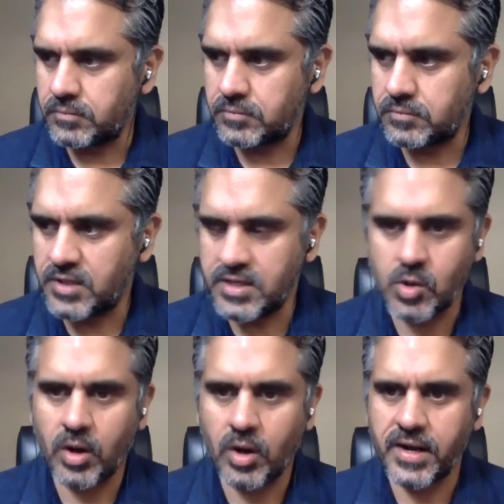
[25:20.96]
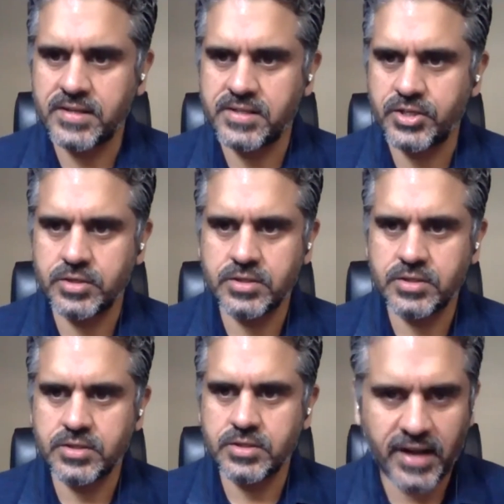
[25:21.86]
these organizations
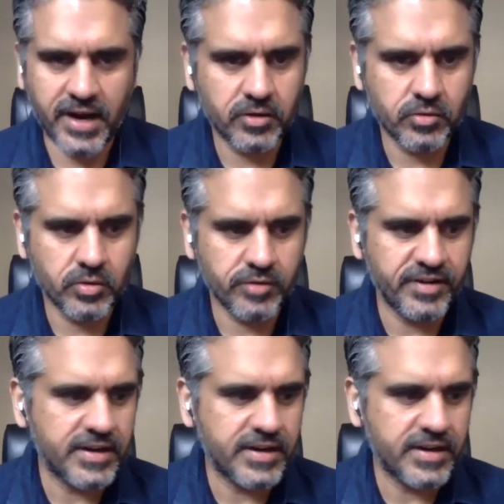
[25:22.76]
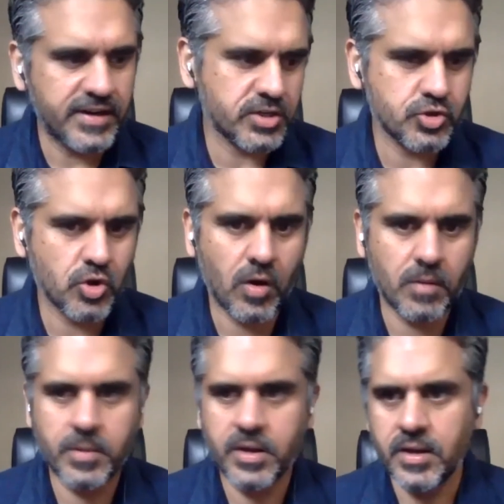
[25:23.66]
like TIE do a fantastic
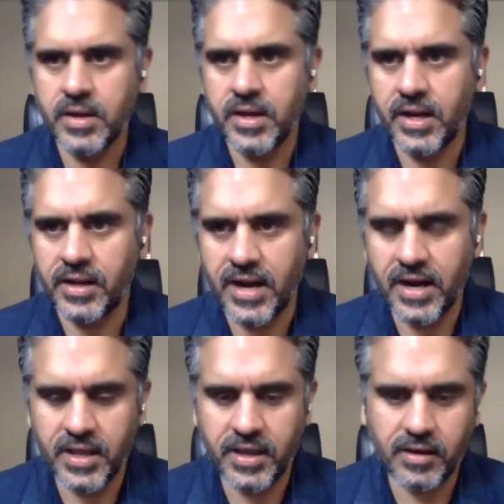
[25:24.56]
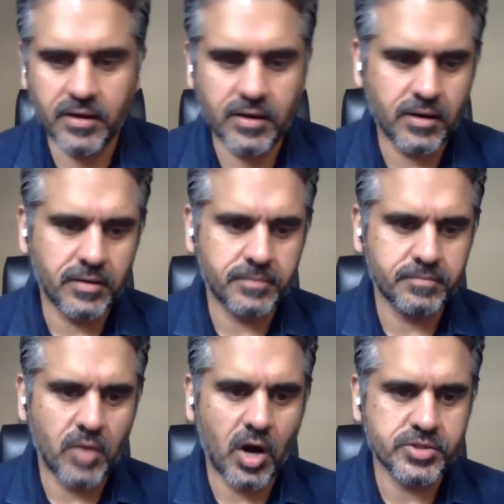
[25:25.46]
job in getting
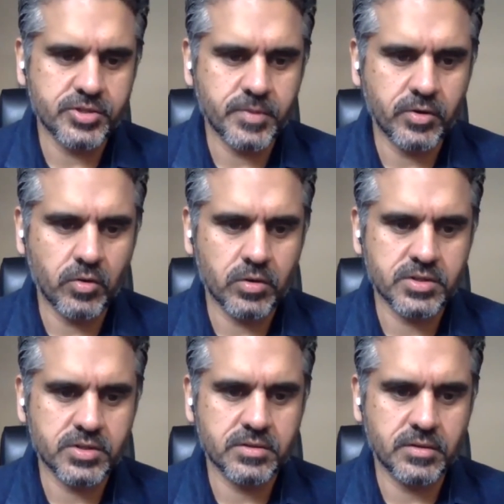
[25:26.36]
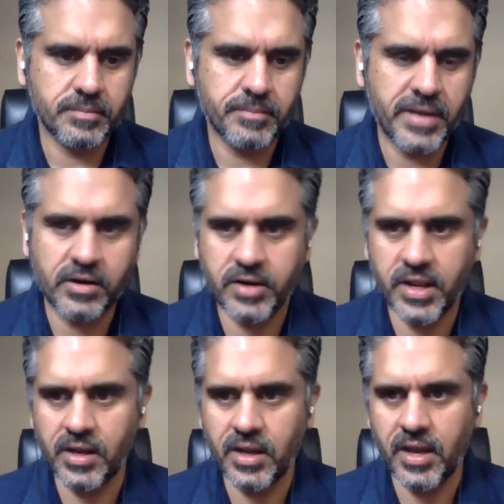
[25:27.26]
entrepreneurs
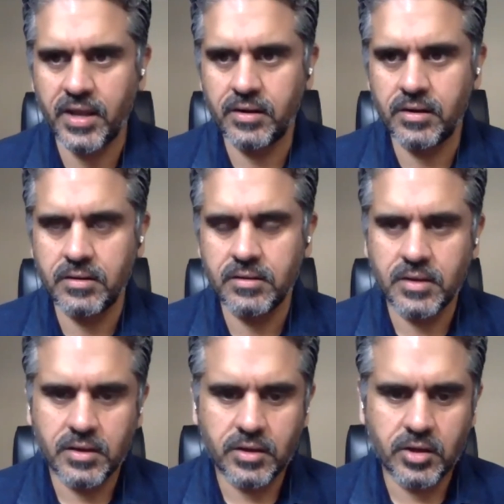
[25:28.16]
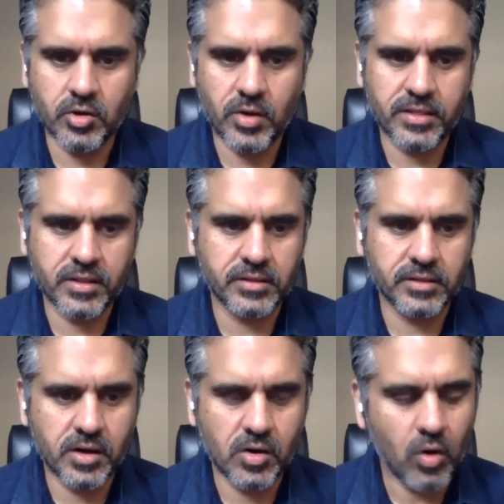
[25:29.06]
mentoring. And, I think there
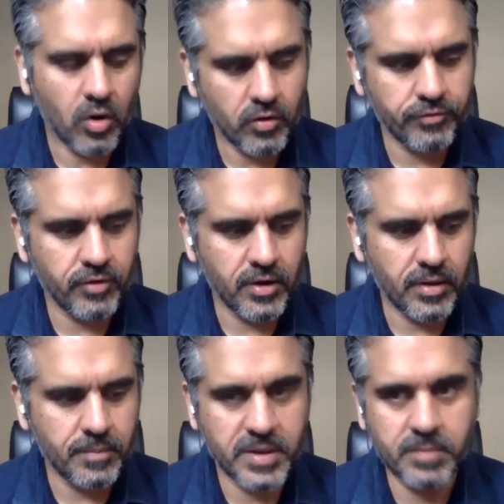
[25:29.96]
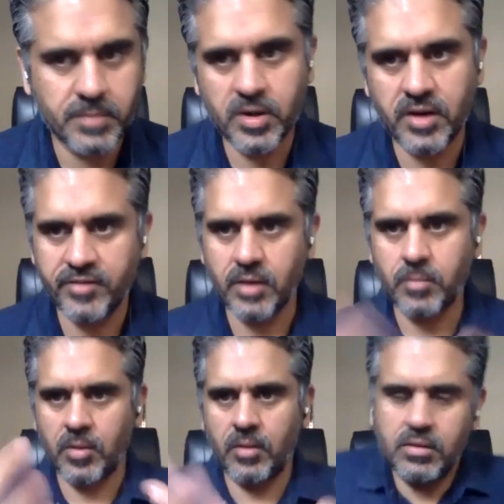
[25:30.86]
are a lot of people
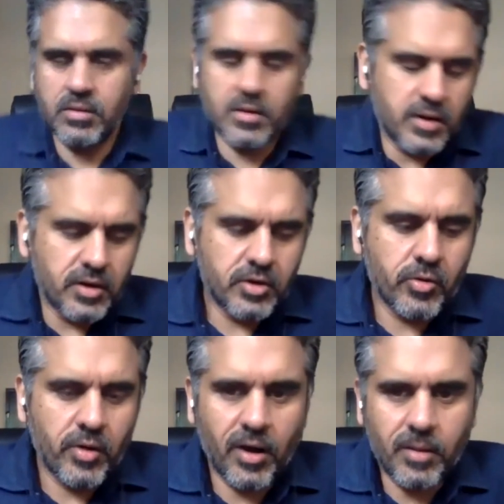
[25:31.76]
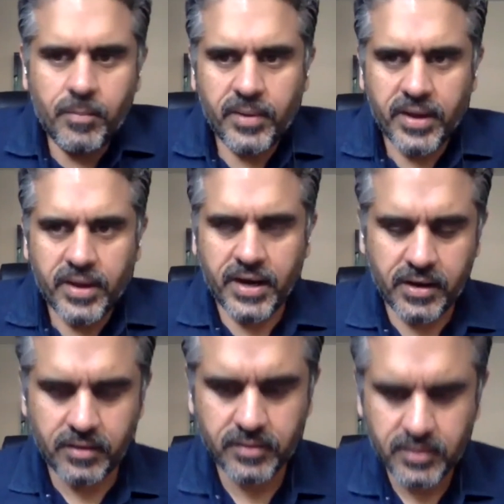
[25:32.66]
available to help.
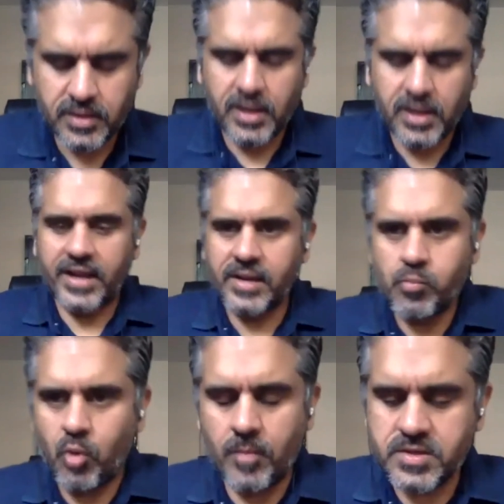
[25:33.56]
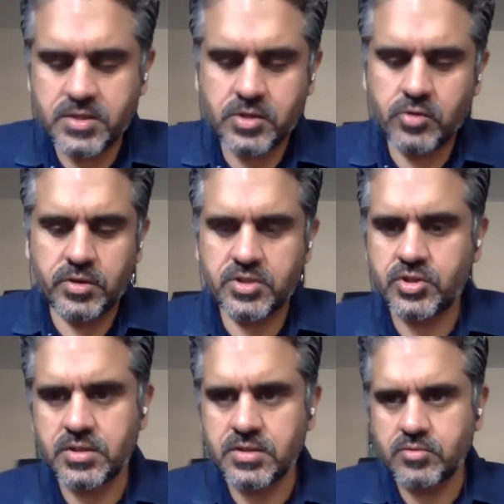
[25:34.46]
And I can promise you, it's
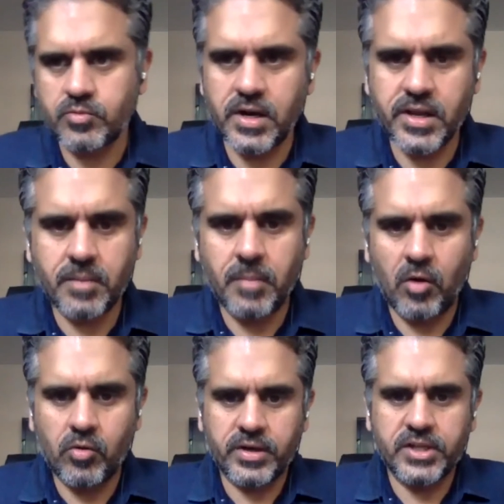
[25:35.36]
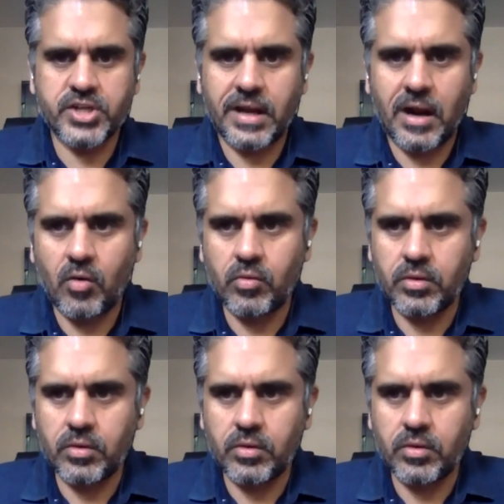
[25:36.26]
just really about reaching out.